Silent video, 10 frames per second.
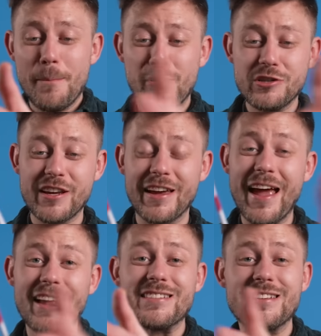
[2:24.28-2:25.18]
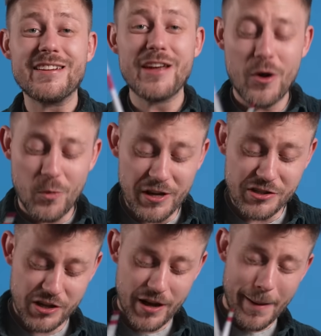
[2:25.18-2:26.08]
pushing against it,
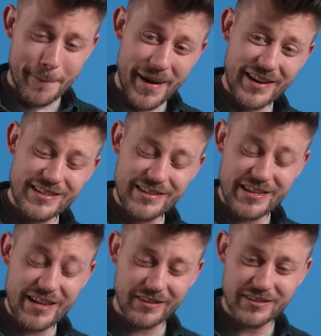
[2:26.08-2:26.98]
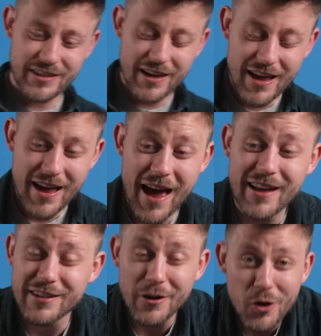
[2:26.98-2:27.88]
which makes it tilt.
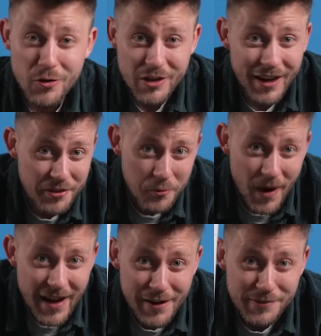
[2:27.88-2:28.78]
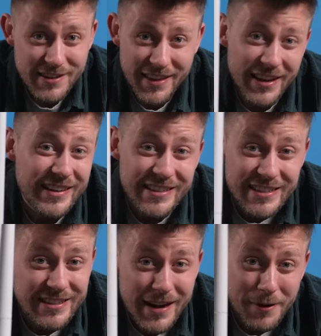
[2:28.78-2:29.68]
And down low, you got the waves that
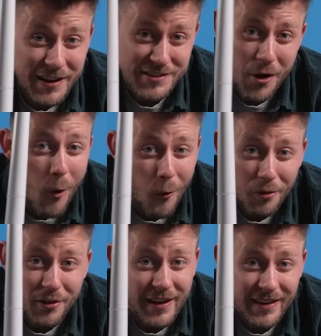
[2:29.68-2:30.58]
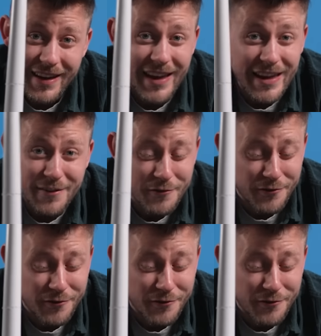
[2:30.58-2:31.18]
destabilize the whole thing even